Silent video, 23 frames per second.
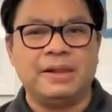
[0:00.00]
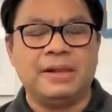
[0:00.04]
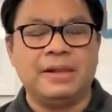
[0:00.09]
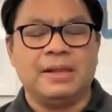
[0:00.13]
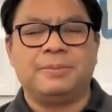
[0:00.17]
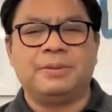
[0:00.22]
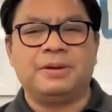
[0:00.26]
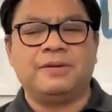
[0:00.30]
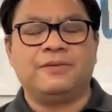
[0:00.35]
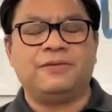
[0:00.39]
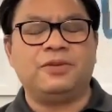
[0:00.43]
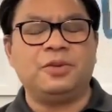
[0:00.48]

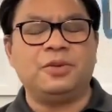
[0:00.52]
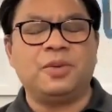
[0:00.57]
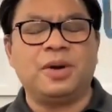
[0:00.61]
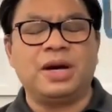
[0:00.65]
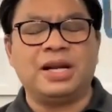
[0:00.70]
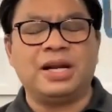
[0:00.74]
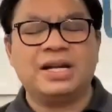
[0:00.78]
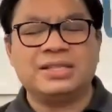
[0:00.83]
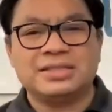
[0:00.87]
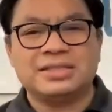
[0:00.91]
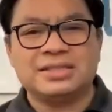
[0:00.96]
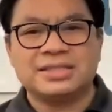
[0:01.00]
But if you want
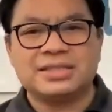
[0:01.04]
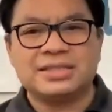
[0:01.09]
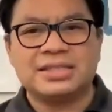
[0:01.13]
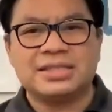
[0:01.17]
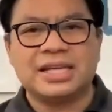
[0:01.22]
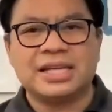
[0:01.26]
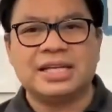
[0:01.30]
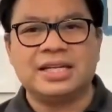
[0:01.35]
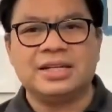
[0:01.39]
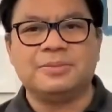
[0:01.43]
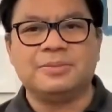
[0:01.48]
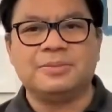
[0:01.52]
a
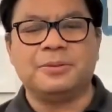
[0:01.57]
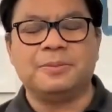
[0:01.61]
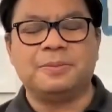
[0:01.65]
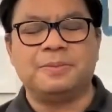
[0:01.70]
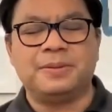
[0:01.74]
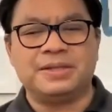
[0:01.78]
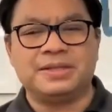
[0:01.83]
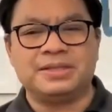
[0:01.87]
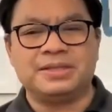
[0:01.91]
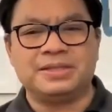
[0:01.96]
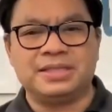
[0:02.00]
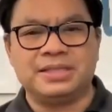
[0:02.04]
sustainable
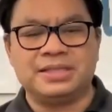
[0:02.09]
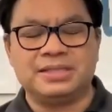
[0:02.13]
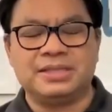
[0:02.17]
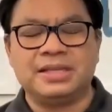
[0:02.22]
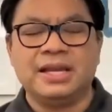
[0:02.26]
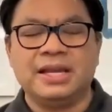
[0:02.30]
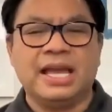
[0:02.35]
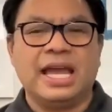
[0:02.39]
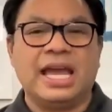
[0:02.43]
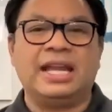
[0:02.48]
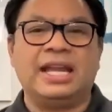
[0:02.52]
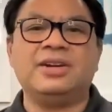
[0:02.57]
business,
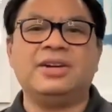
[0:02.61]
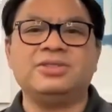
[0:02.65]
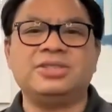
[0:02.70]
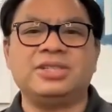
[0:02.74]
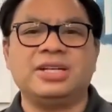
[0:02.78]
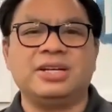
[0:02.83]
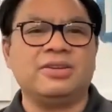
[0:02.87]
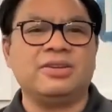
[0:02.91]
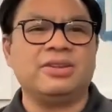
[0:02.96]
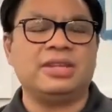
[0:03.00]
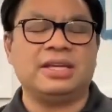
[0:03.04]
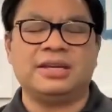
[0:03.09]
and here's the
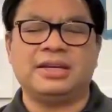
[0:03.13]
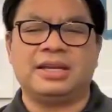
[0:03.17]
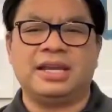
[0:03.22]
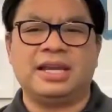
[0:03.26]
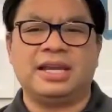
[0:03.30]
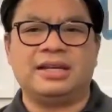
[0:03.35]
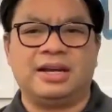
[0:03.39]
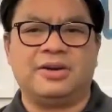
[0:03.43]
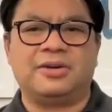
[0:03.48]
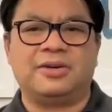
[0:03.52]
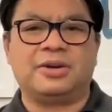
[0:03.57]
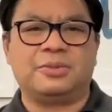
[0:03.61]
other thing,
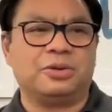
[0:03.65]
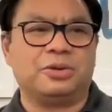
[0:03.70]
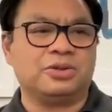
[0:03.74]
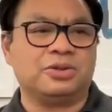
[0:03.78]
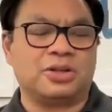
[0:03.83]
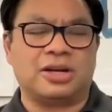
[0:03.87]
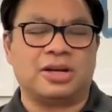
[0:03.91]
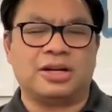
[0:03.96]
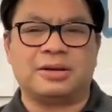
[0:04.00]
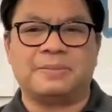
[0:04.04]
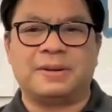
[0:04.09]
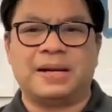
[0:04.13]
Eric, we'll
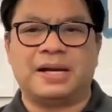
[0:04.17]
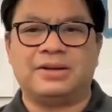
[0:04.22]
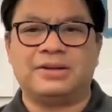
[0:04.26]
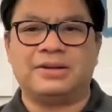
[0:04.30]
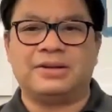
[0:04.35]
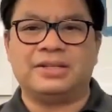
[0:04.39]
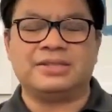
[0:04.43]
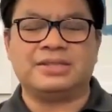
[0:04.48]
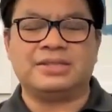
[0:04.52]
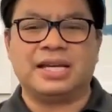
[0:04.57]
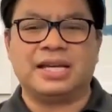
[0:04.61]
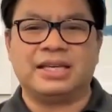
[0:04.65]
talk about in a
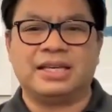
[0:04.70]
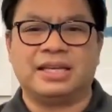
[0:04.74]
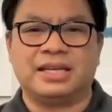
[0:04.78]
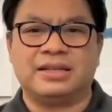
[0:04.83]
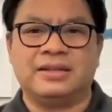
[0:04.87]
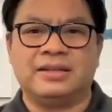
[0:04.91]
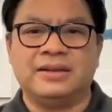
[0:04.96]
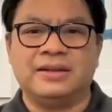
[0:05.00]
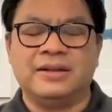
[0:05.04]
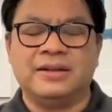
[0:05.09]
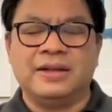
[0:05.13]
second,